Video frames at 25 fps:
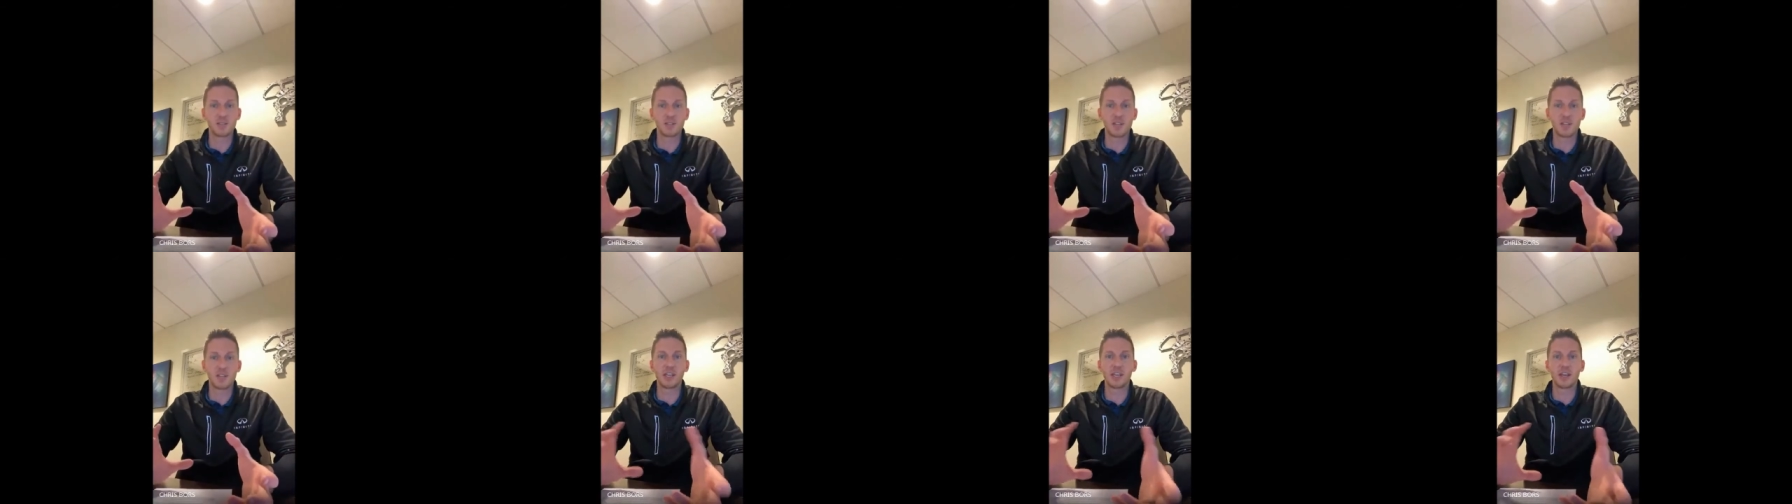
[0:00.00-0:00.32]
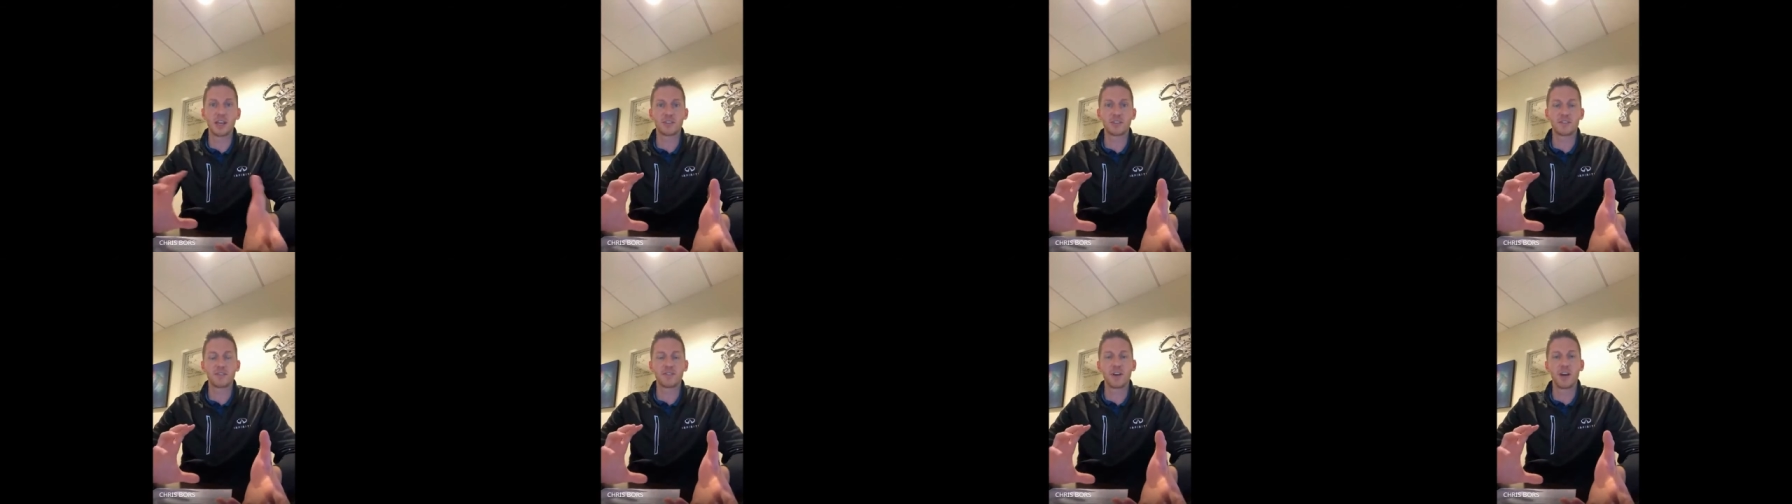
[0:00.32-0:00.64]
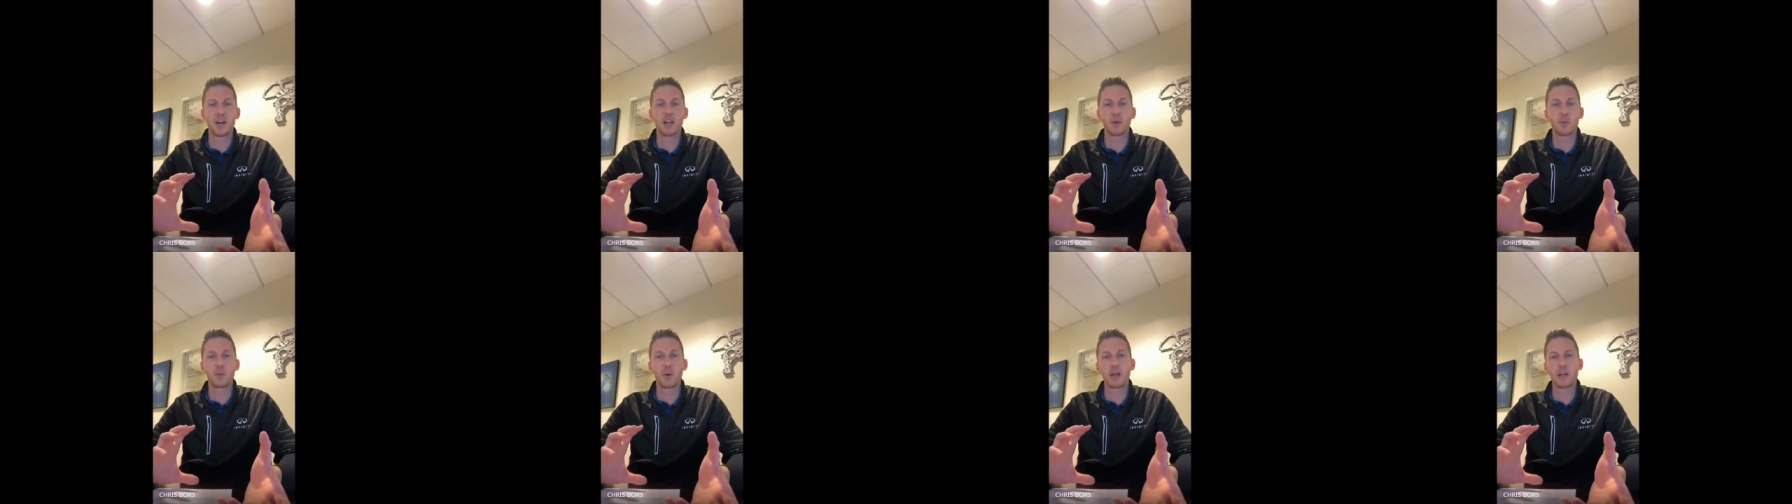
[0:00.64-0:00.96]
then you have to
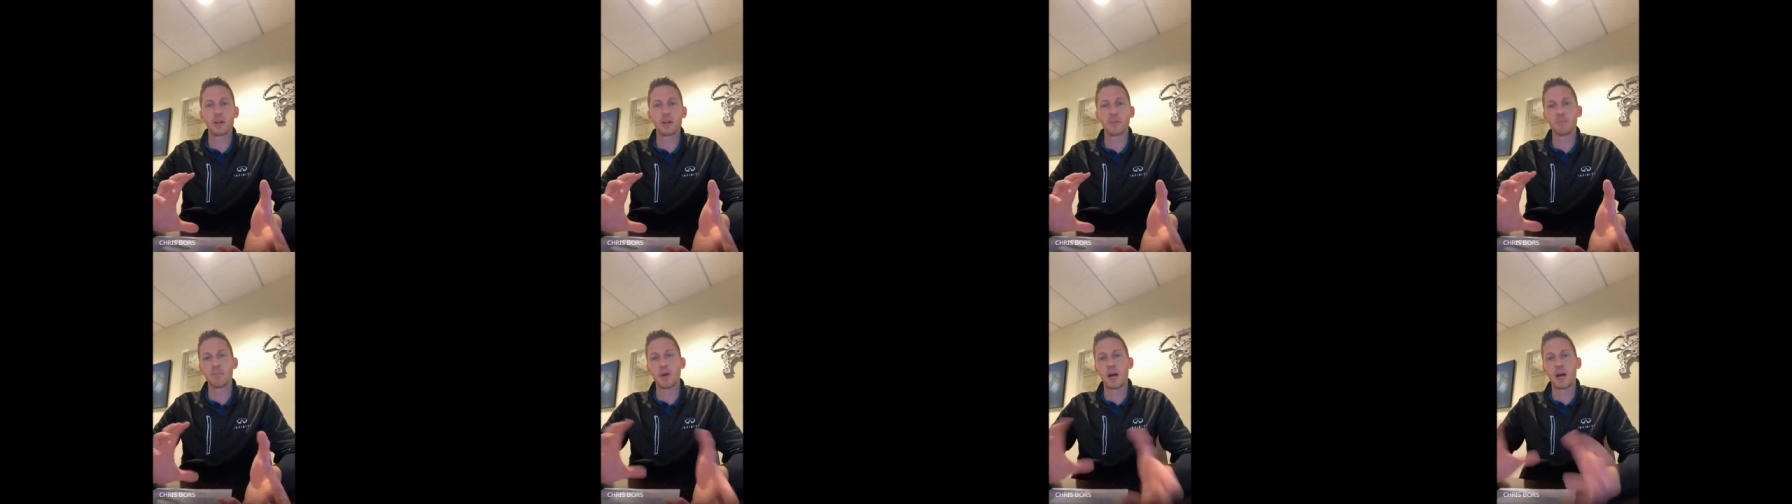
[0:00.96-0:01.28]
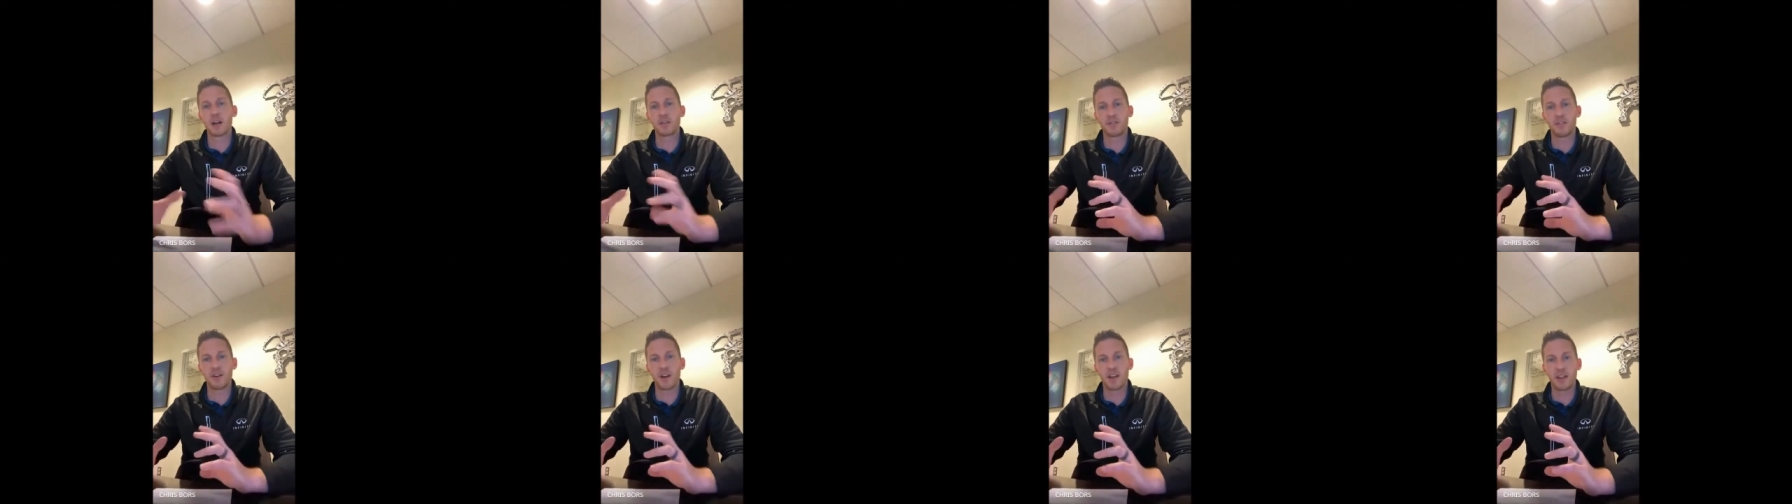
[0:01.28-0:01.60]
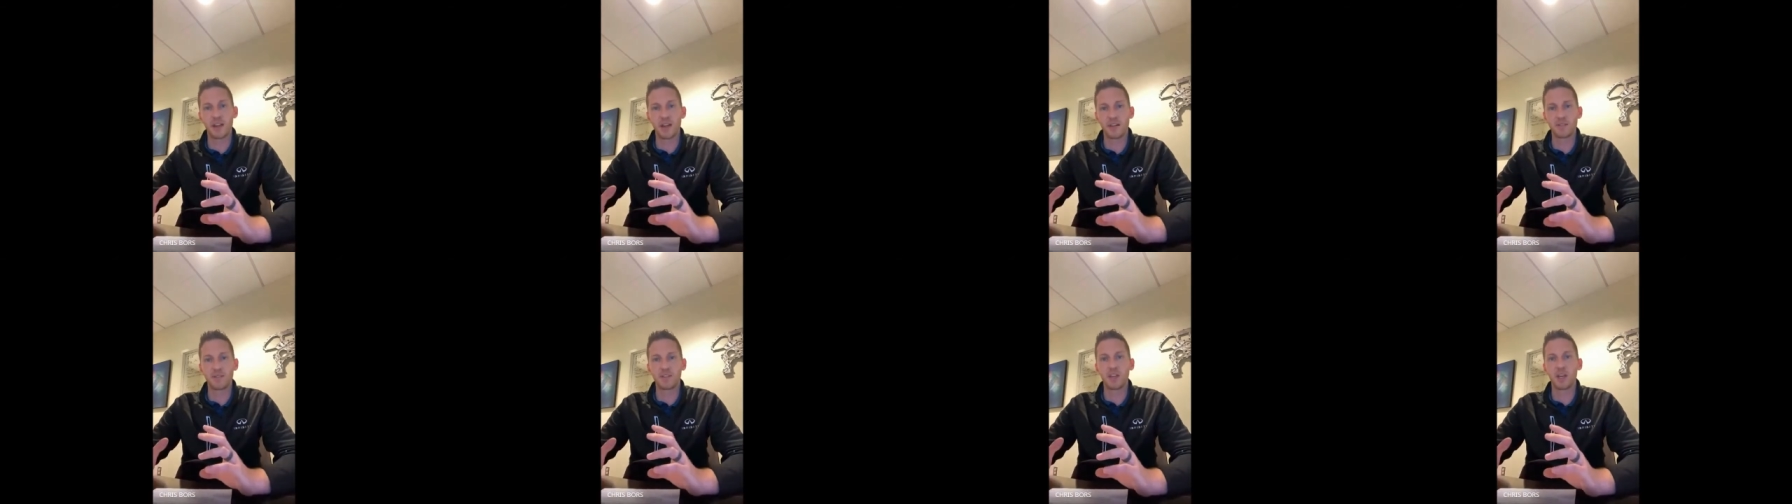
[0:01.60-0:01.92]
find a way to modify
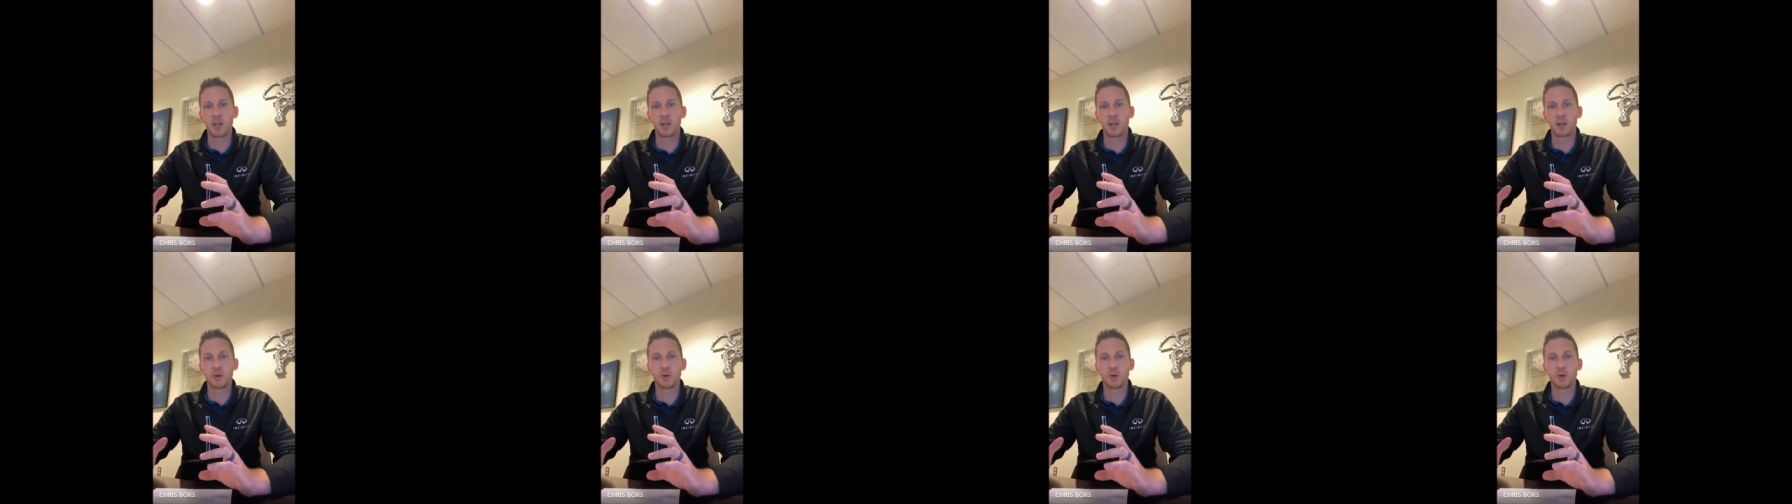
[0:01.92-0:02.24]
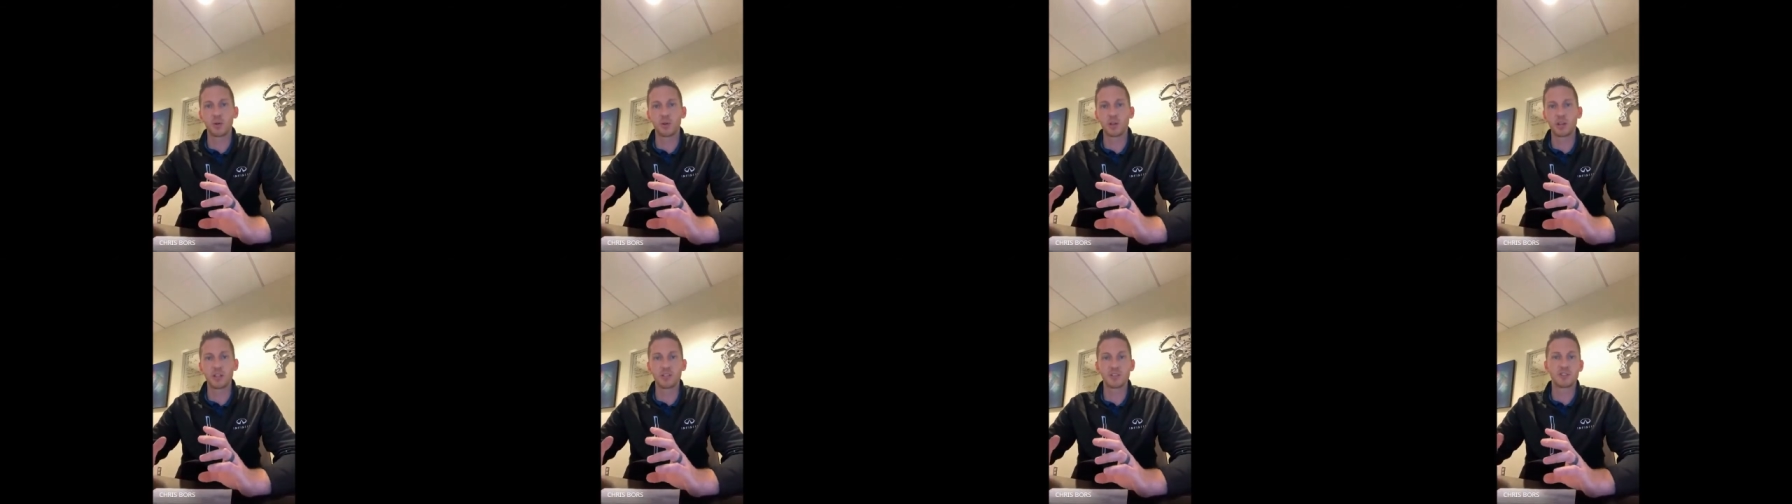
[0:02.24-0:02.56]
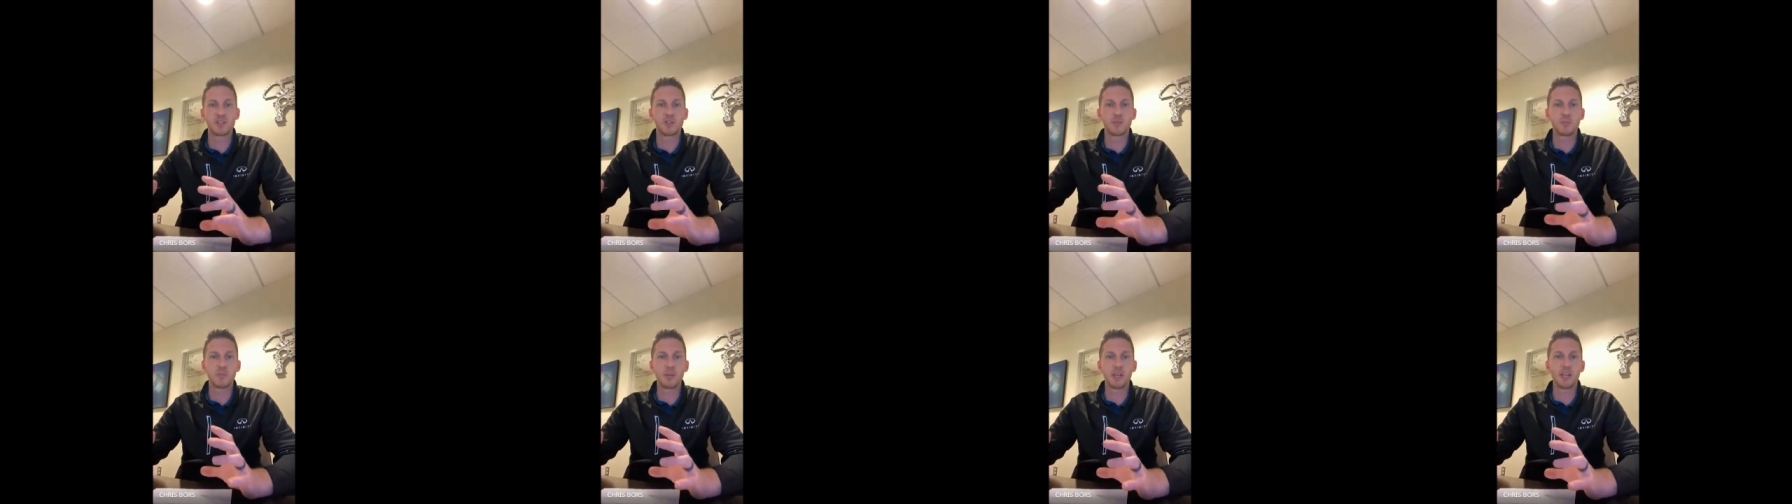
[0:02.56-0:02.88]
that vehicle
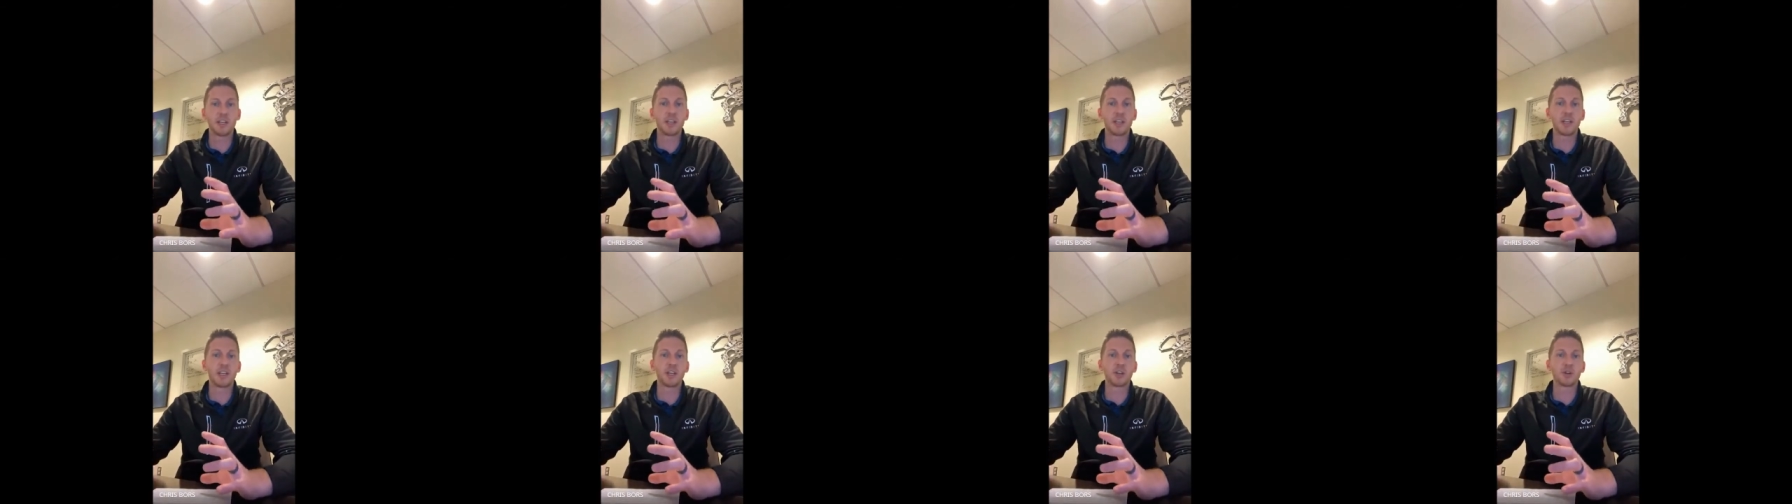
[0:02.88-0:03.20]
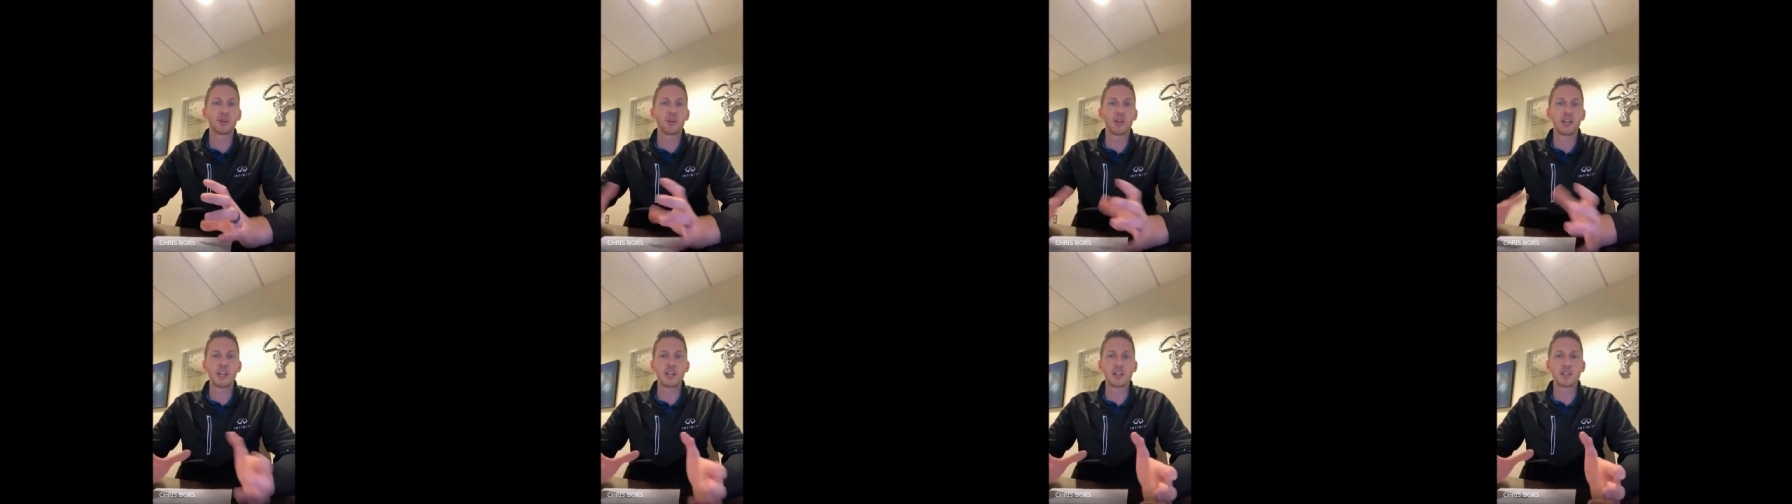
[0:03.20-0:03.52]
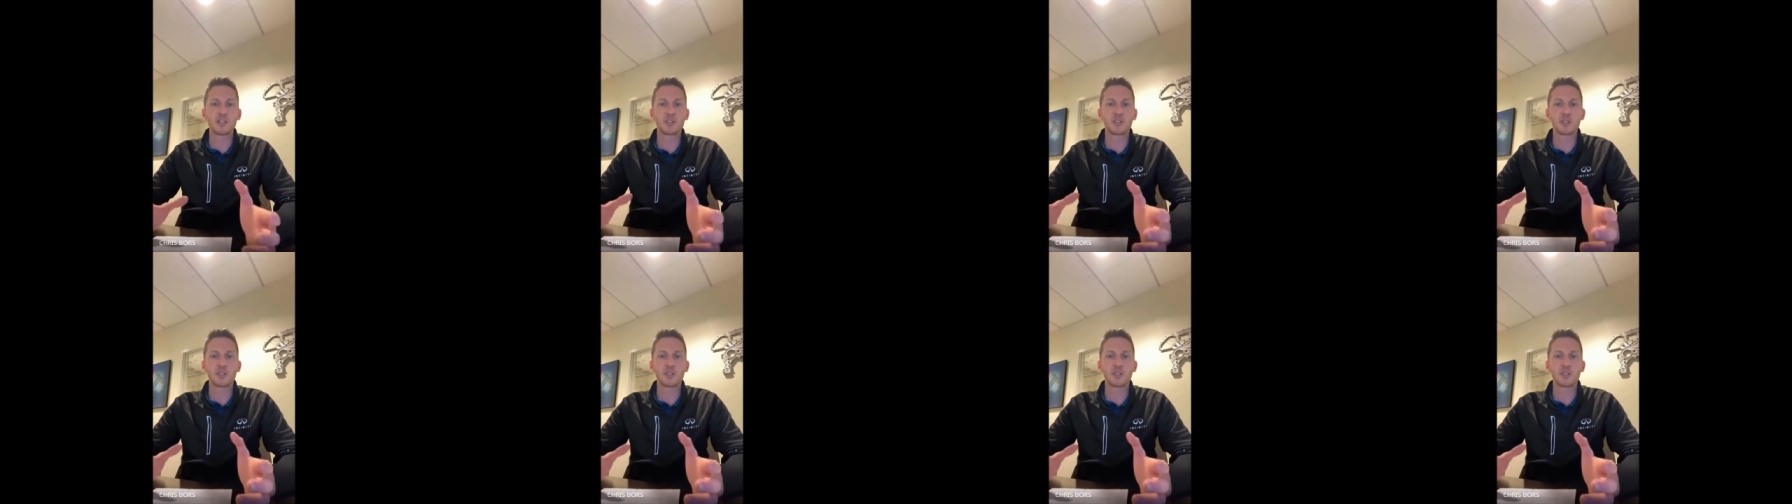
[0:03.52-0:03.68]
into meeting your needs.